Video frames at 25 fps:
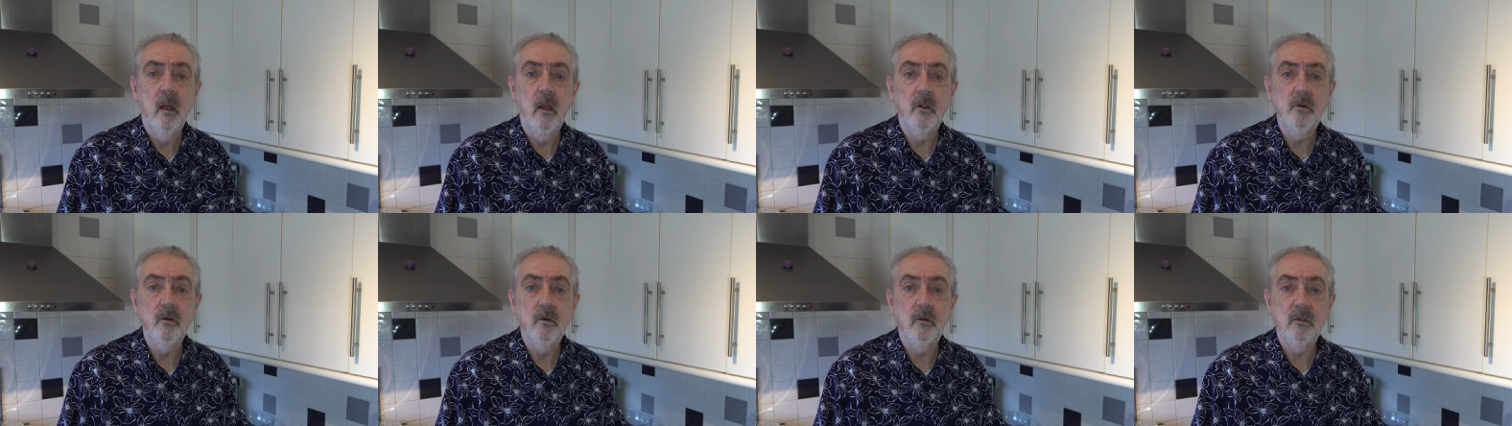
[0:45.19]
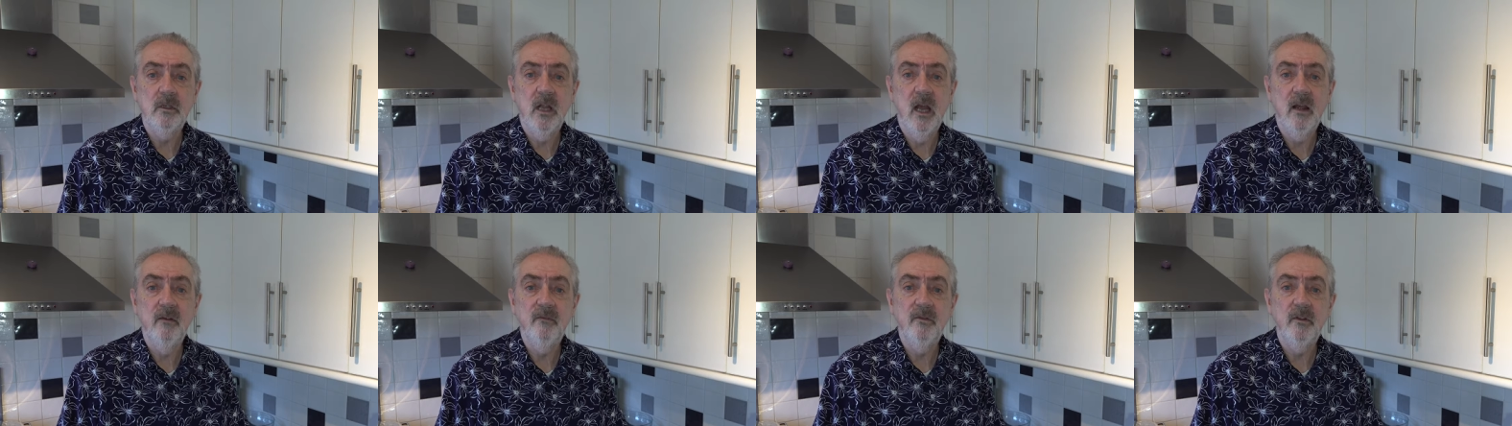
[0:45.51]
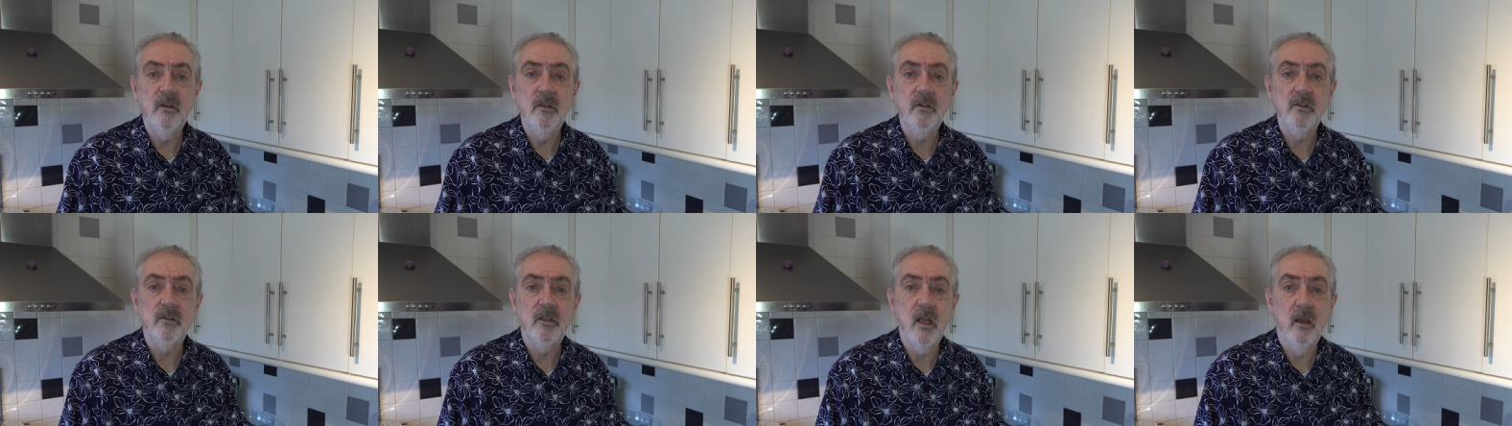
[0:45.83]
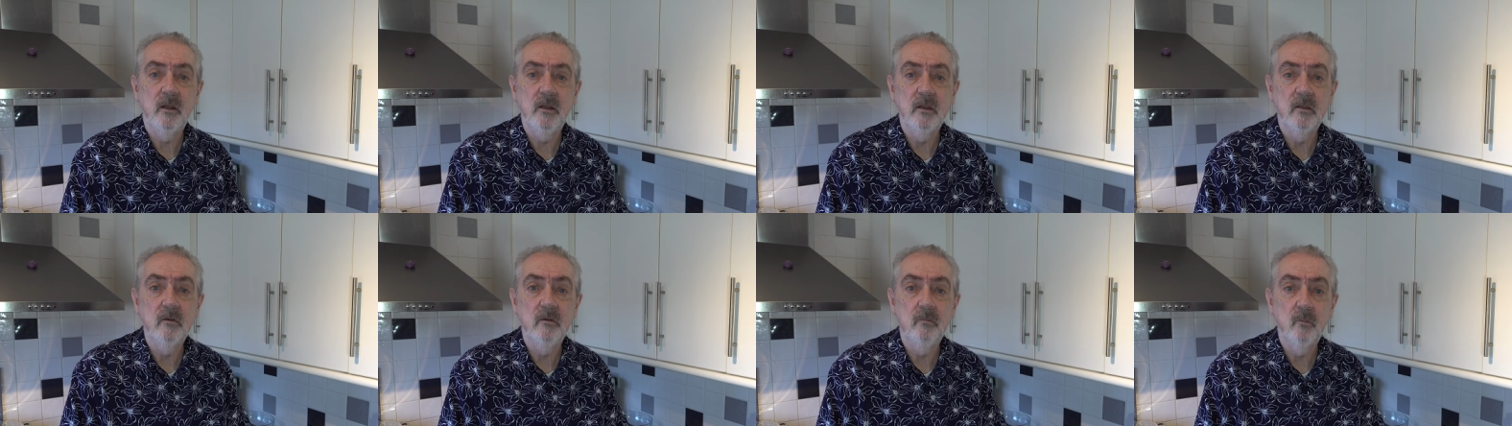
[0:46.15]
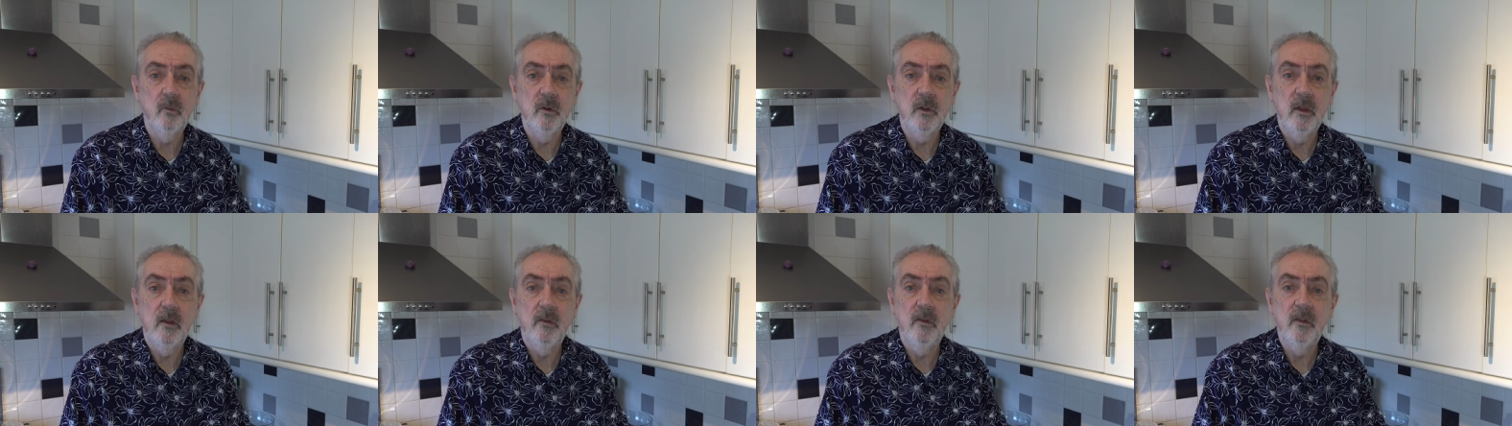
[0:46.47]
and you can have these done
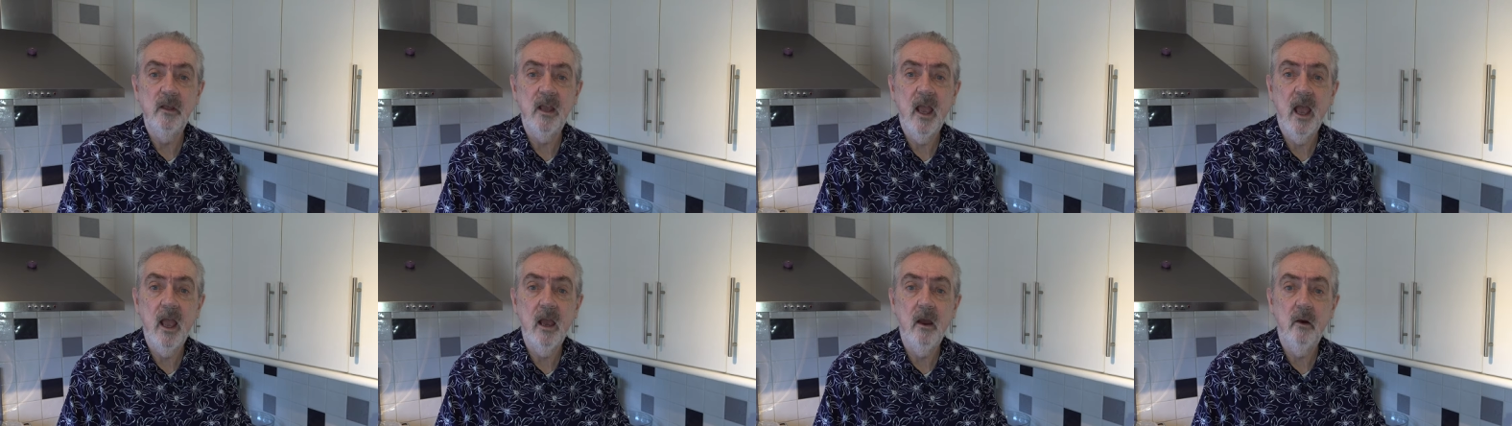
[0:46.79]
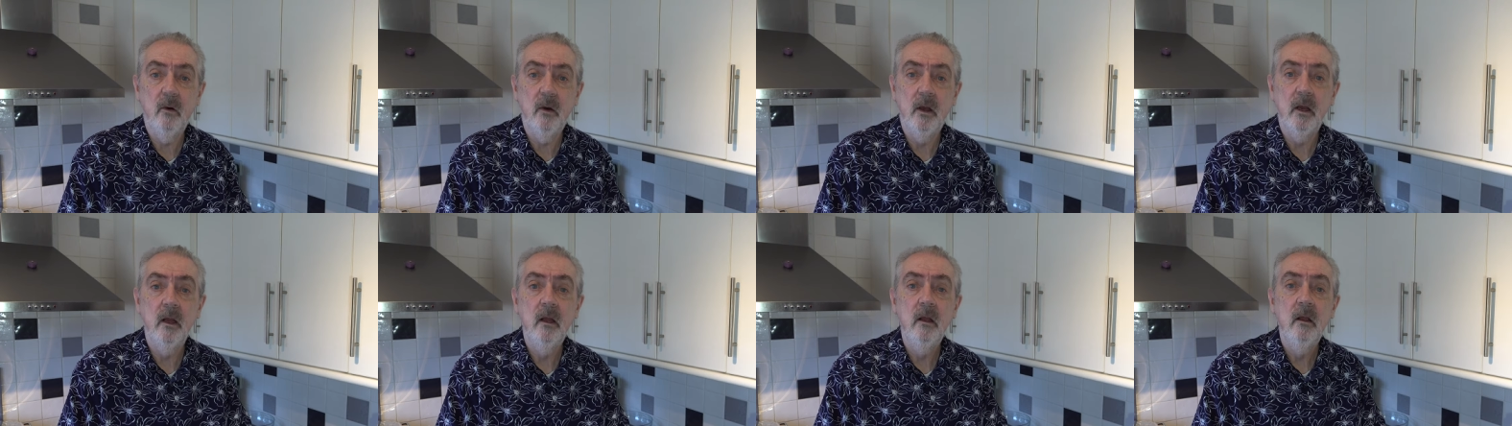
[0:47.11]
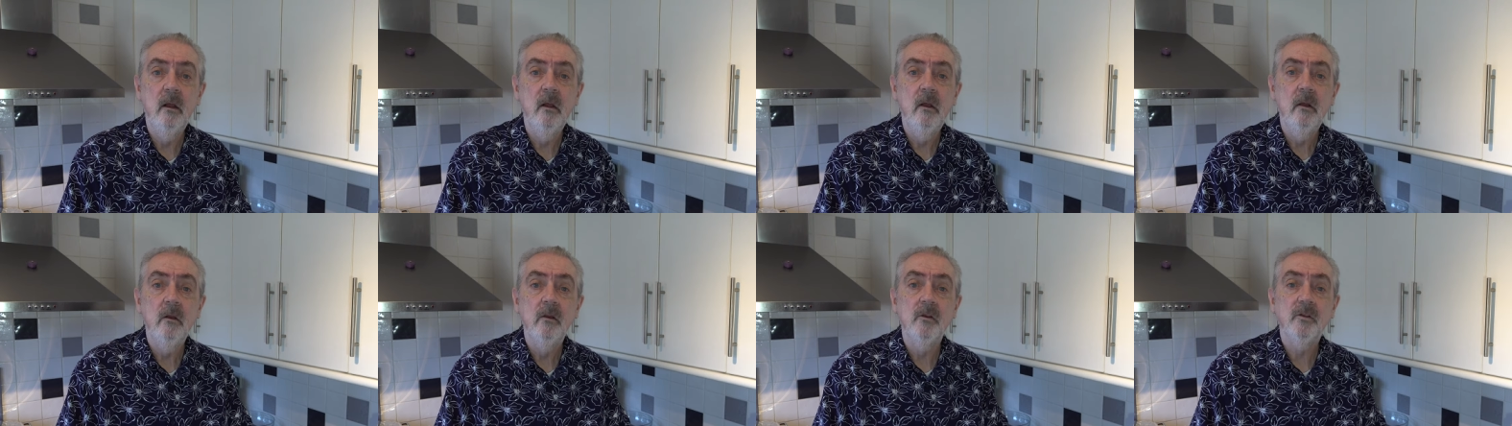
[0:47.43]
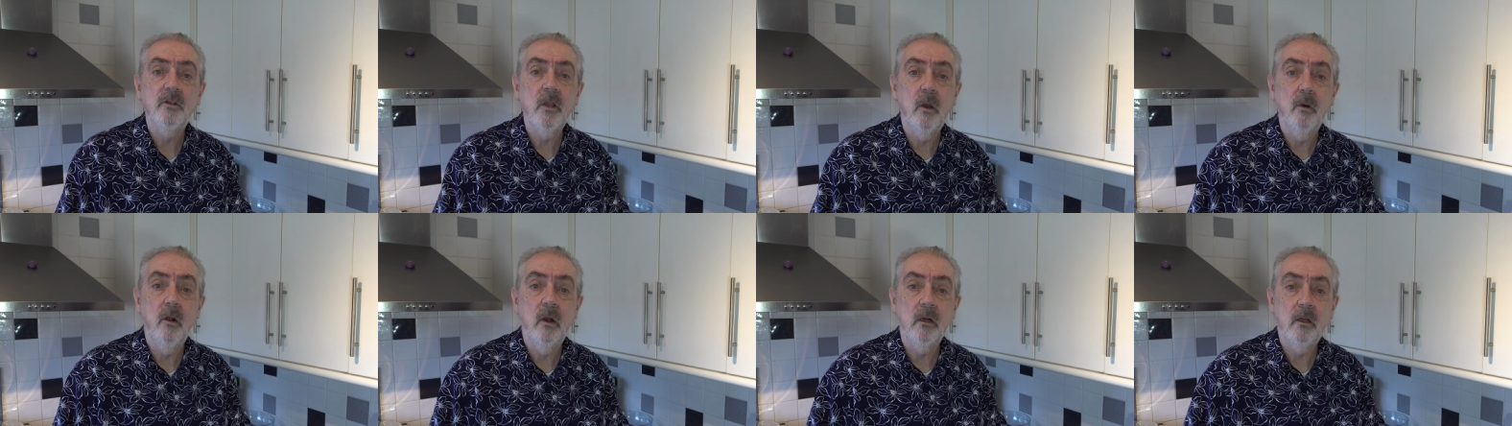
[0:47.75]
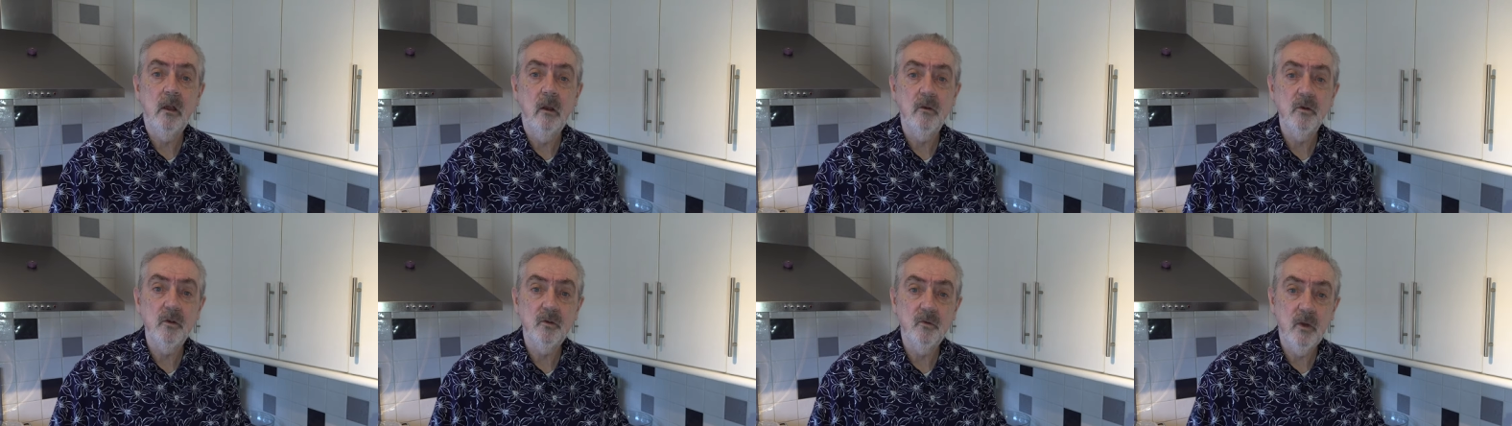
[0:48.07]
within the hour. So I go